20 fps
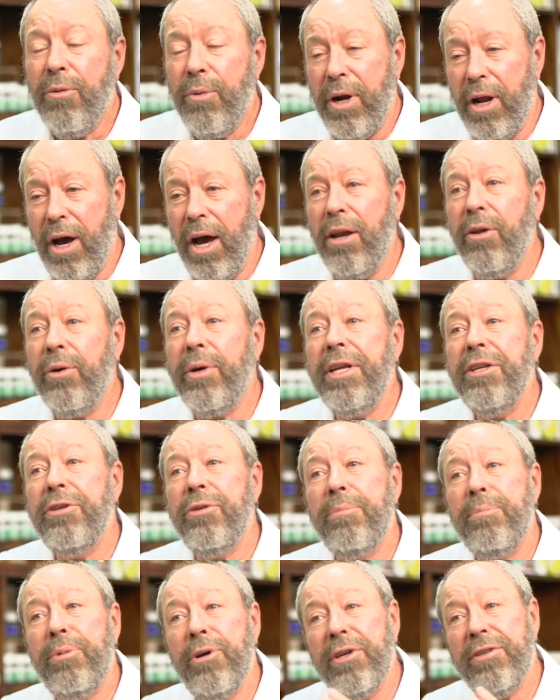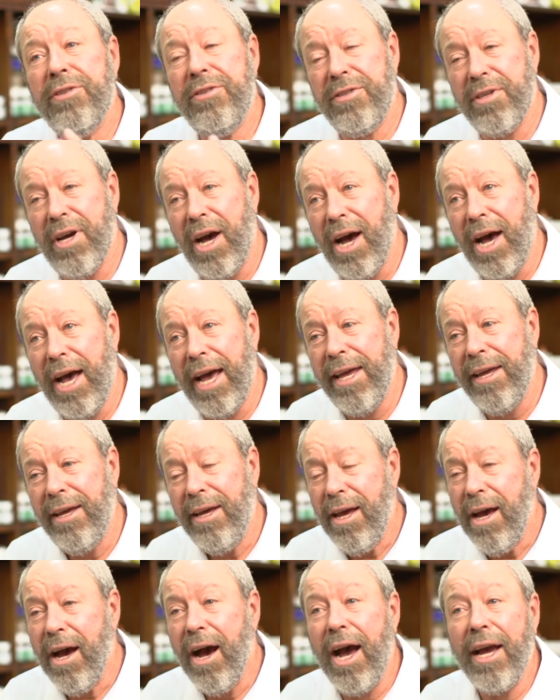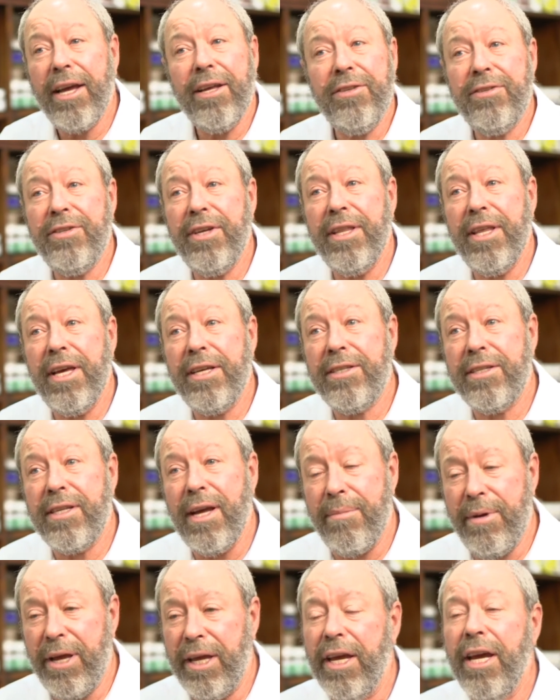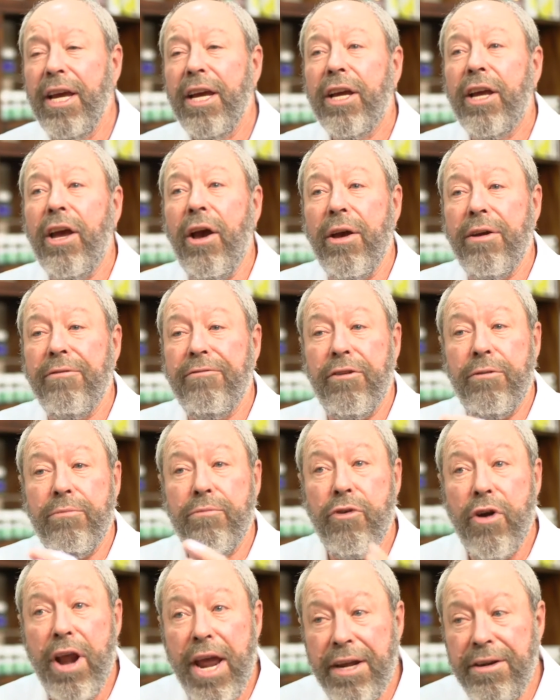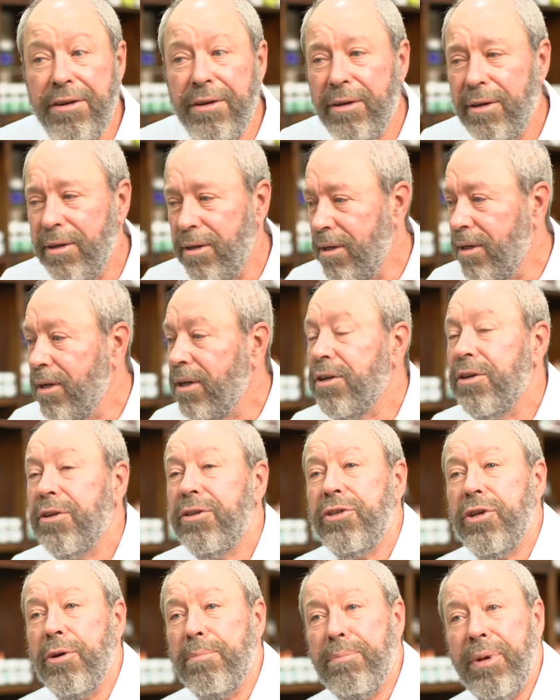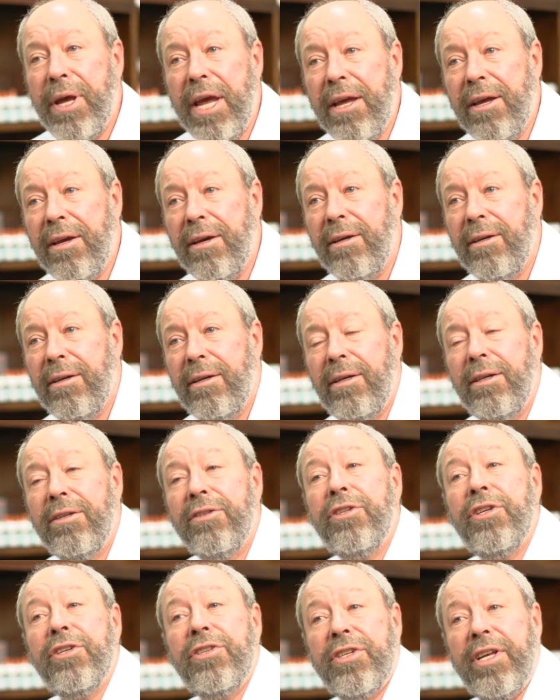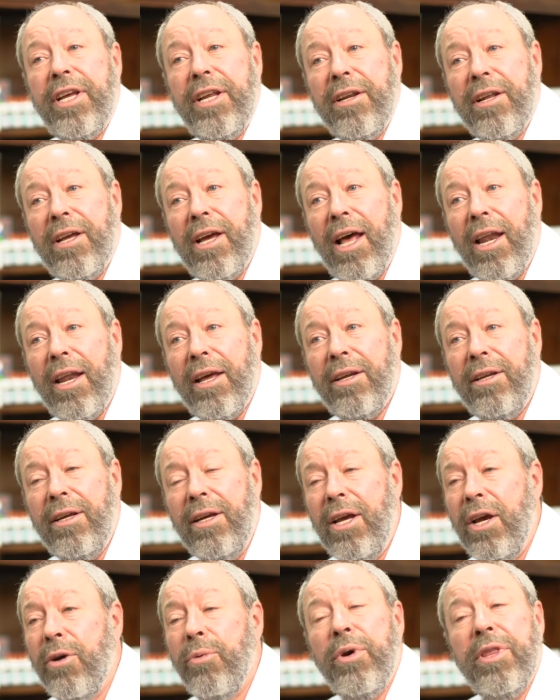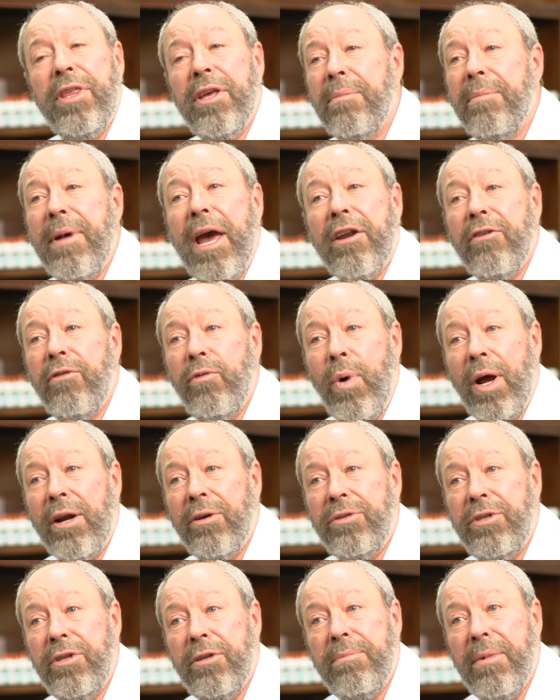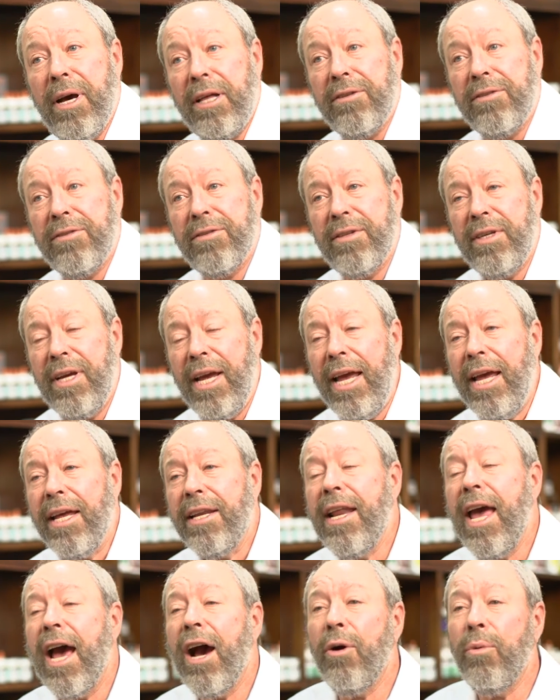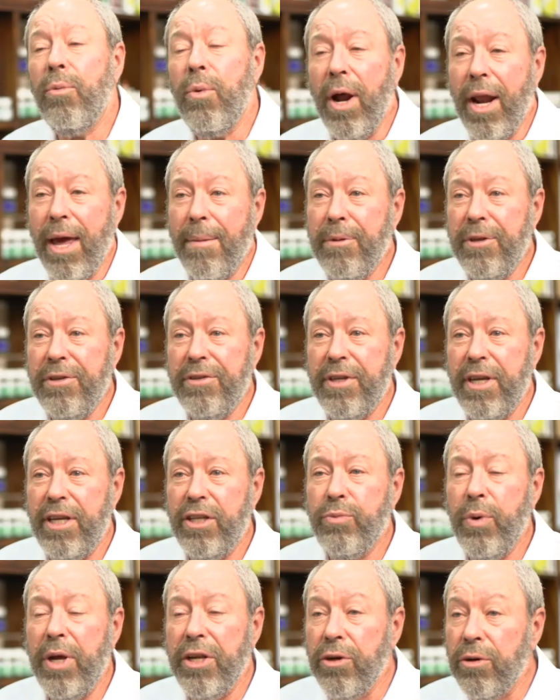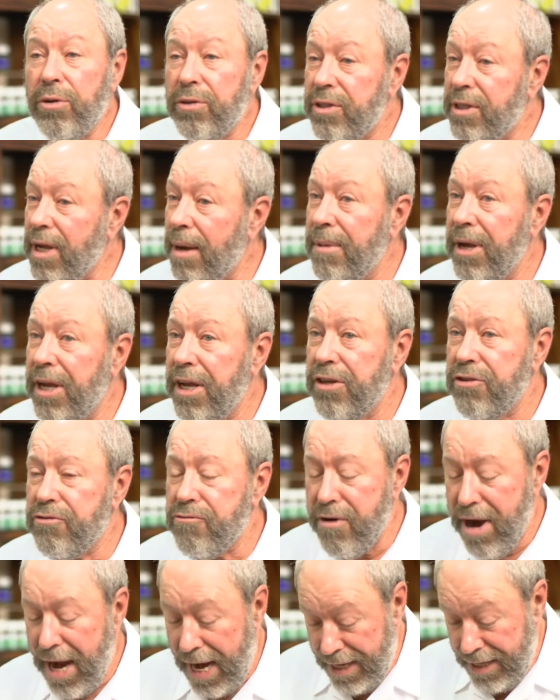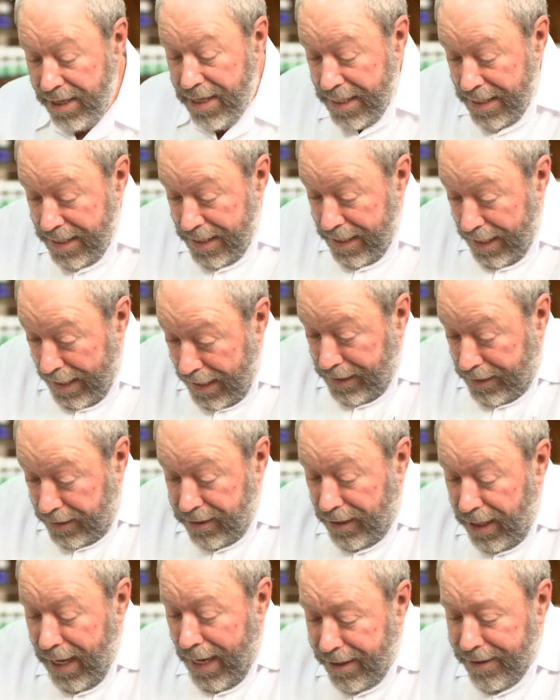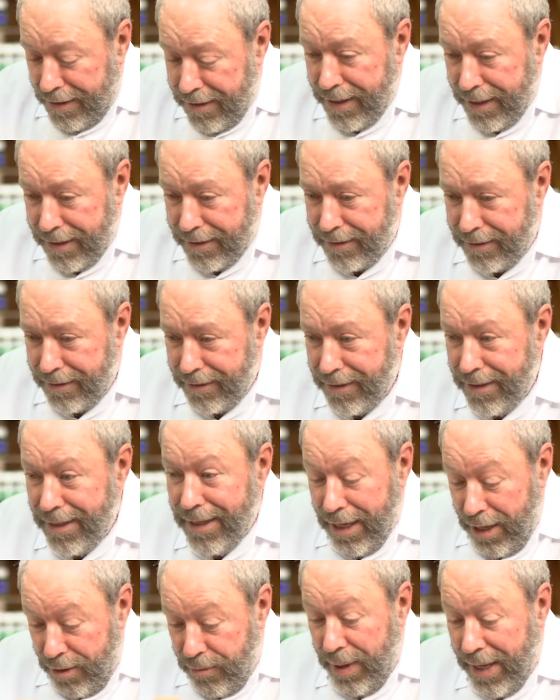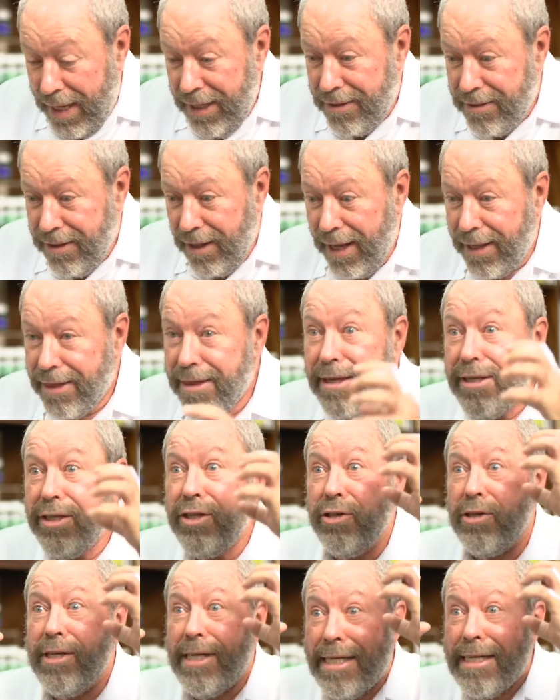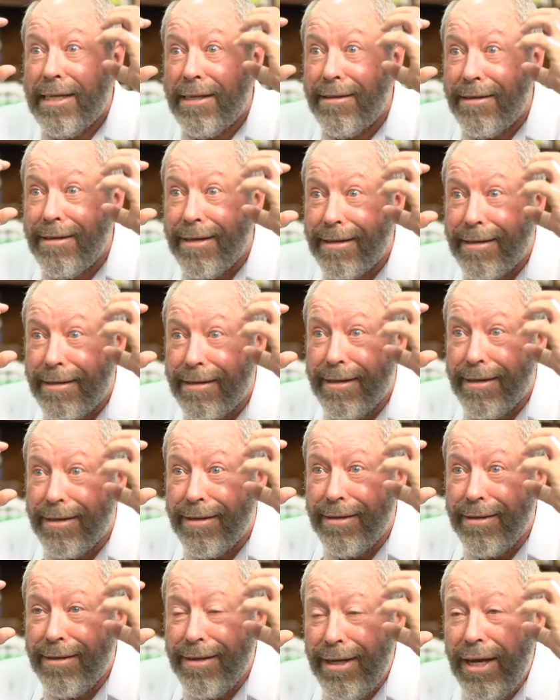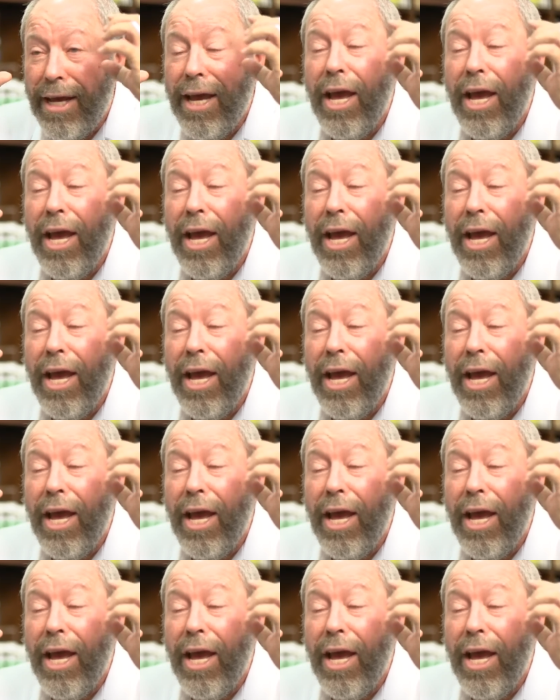when I look into a person's eye, I can see their stomach going from red to pink to skin coloured within a matter of 1 or 2 months. Now what happens is when your stomach is red, it's like this. When it's like this, your head is like this.